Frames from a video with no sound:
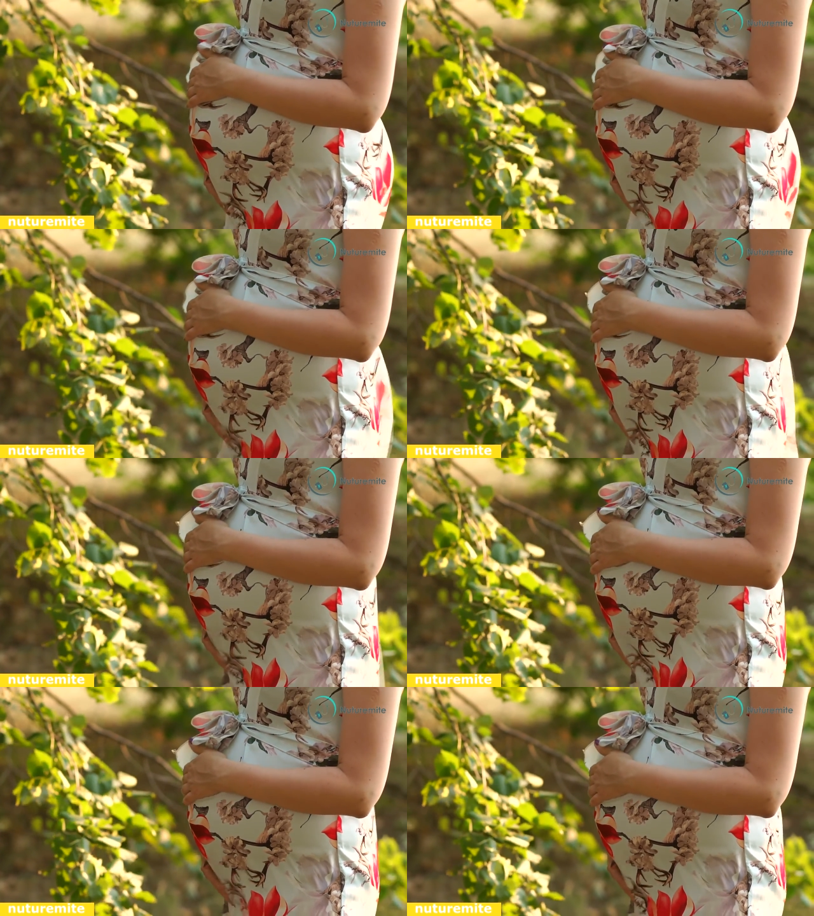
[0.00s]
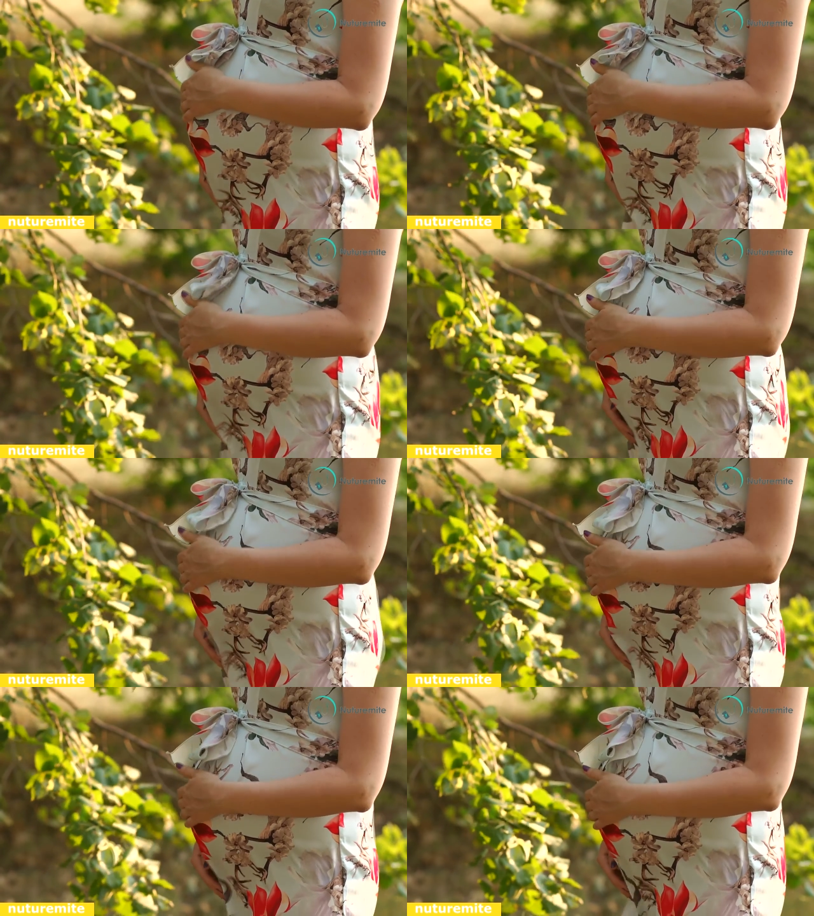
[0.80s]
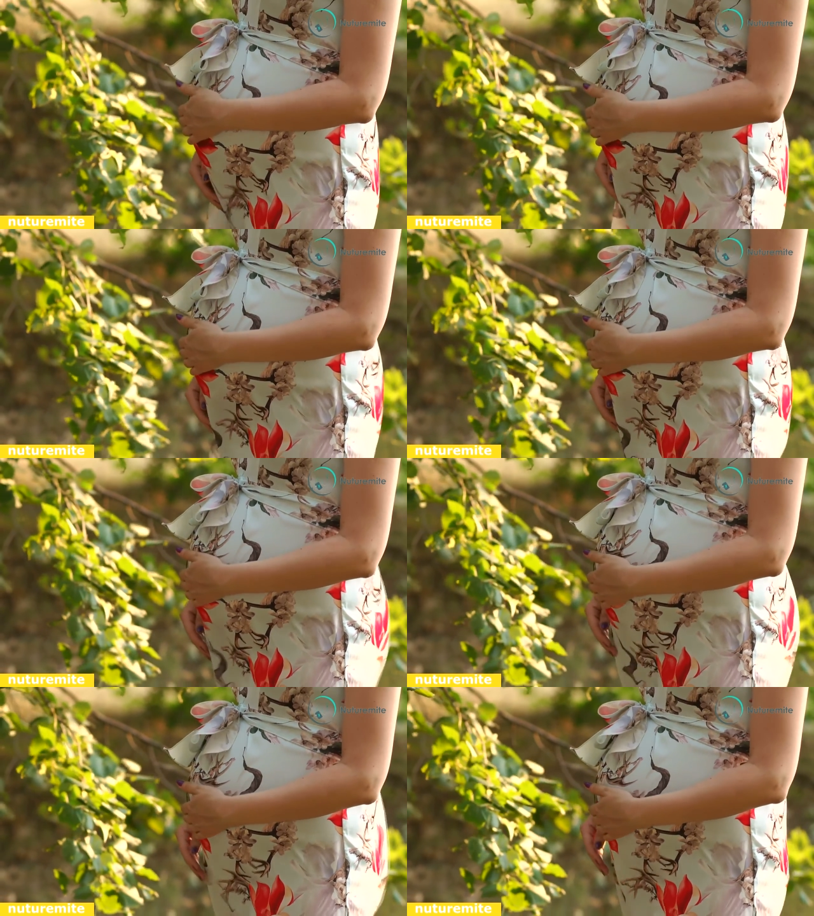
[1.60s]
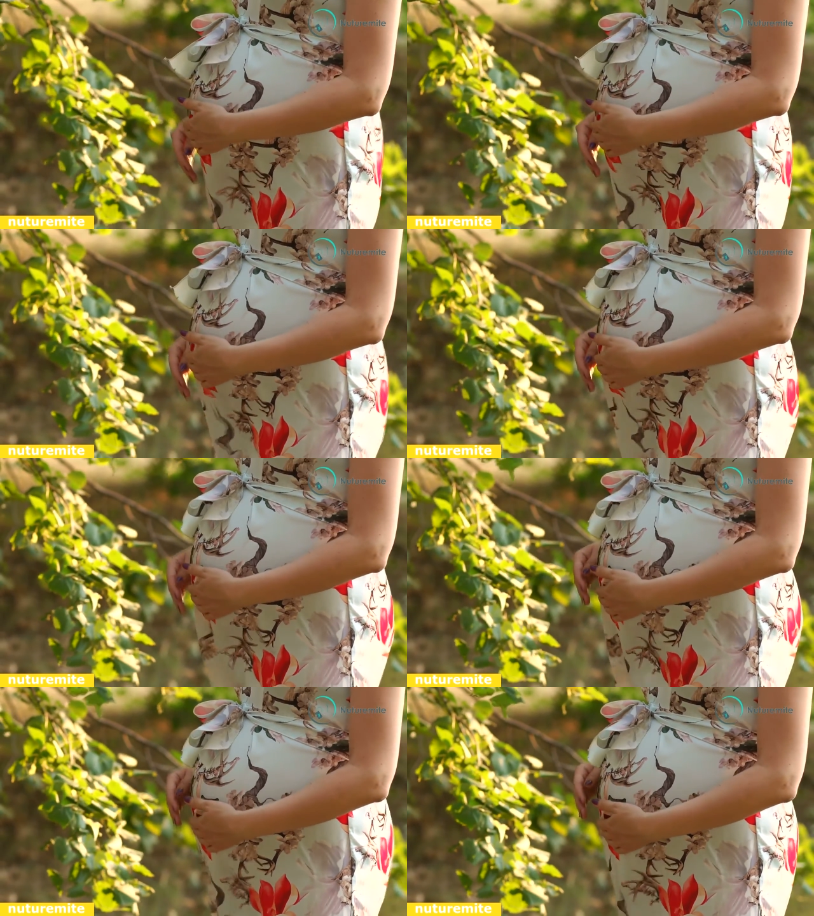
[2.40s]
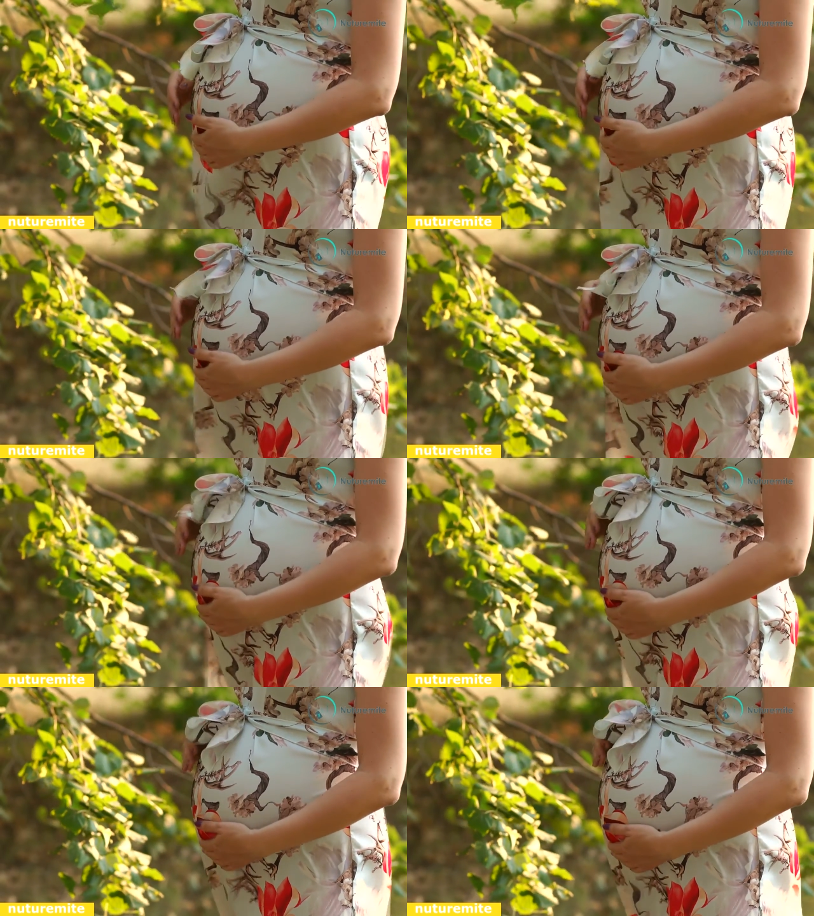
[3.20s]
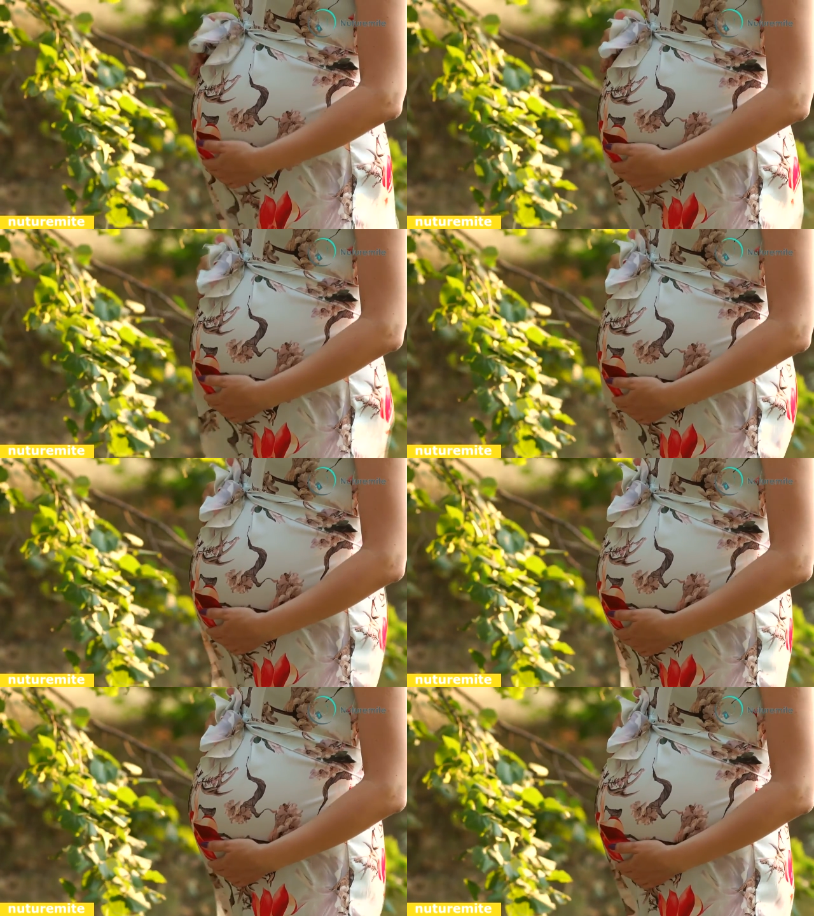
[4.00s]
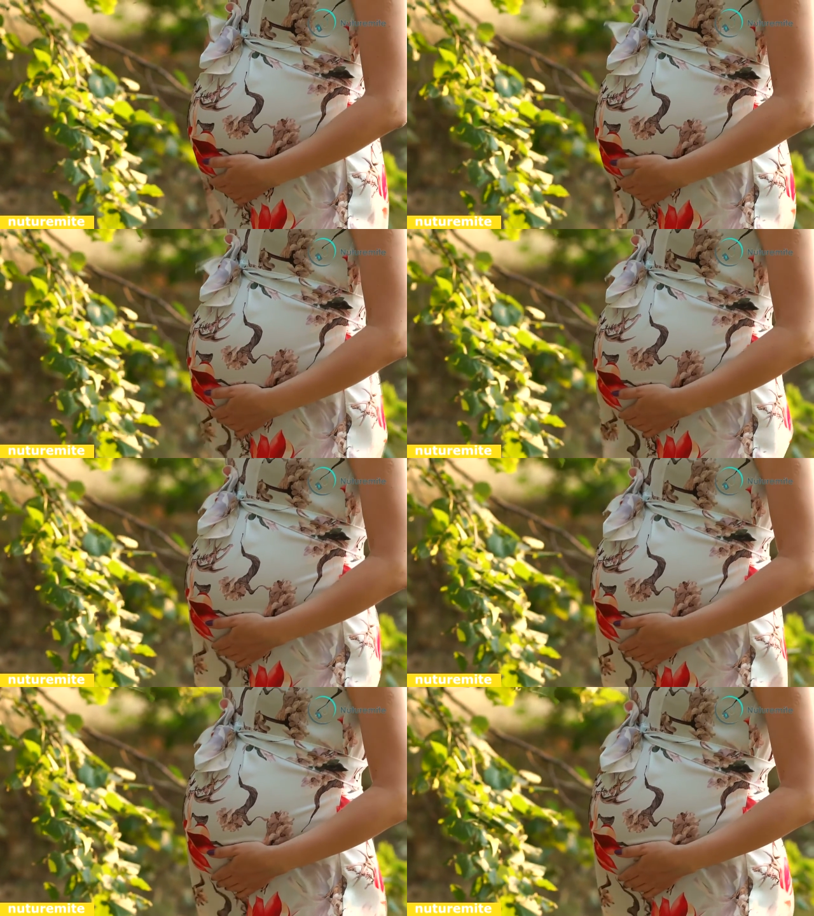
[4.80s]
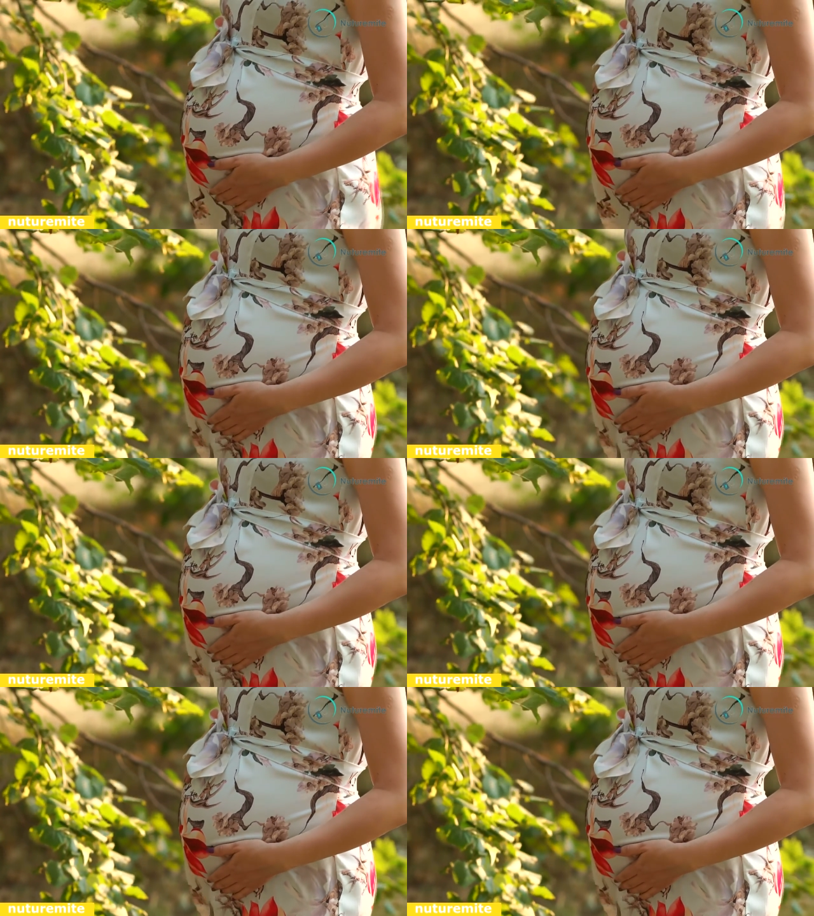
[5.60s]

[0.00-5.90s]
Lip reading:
(no speaker visible)